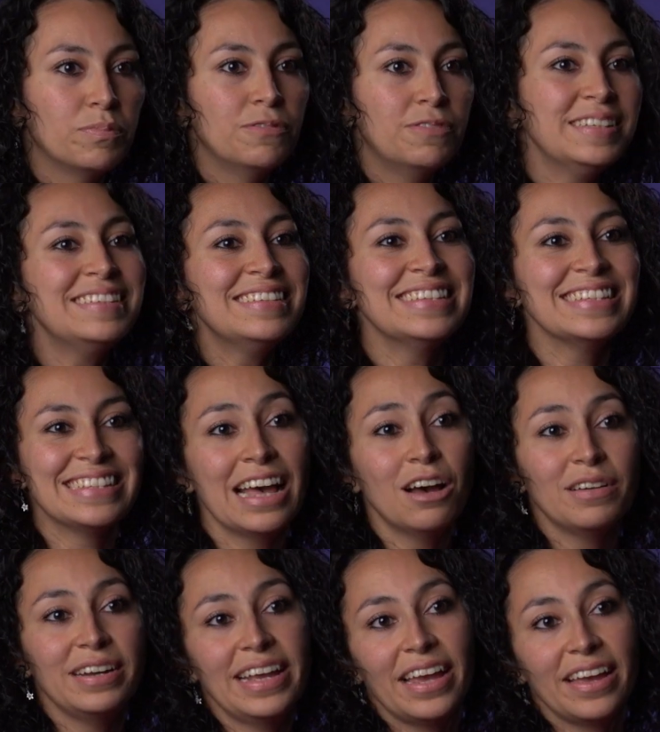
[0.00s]
Physicists
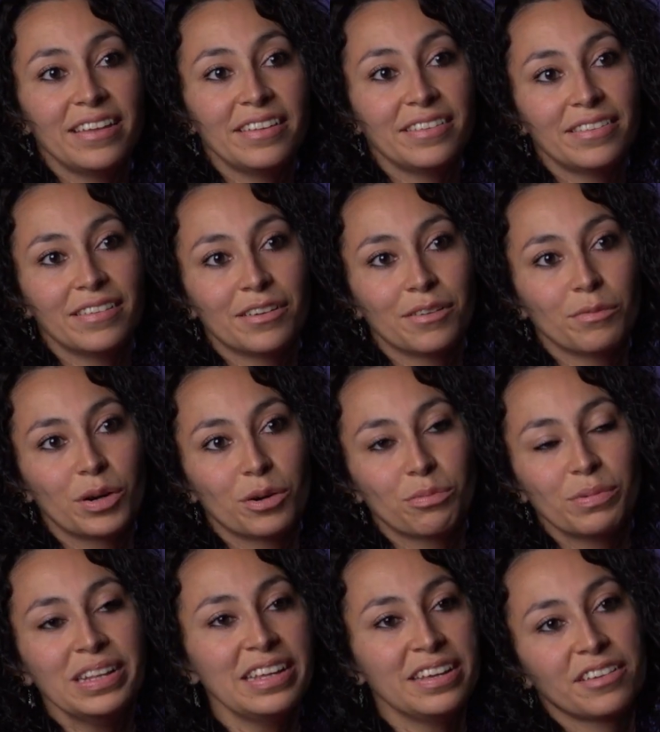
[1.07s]
nowadays are, are
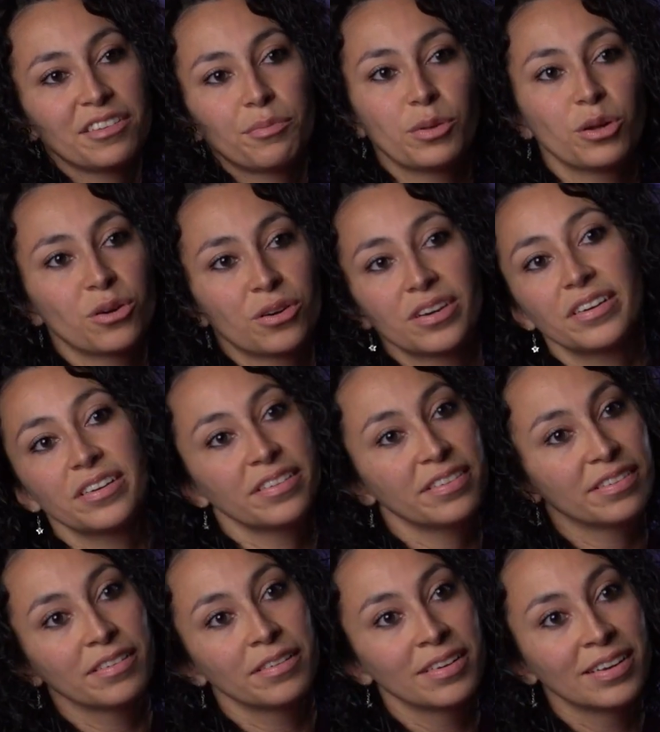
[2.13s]
really
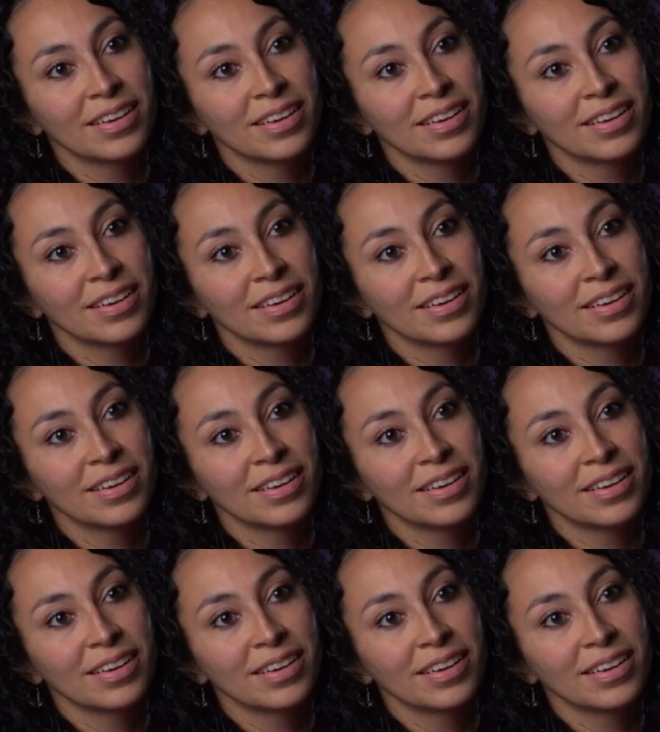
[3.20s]
explorers.